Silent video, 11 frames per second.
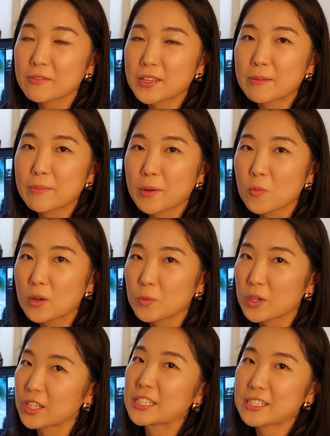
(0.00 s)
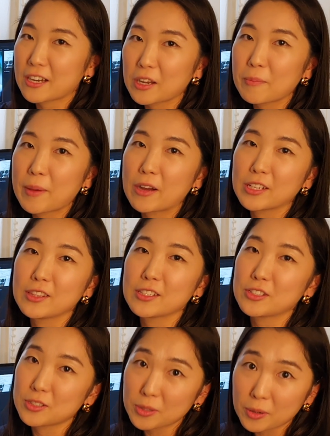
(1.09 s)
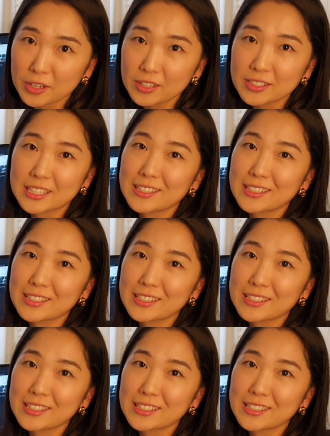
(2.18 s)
them and what we're going to talk about in the tutorials and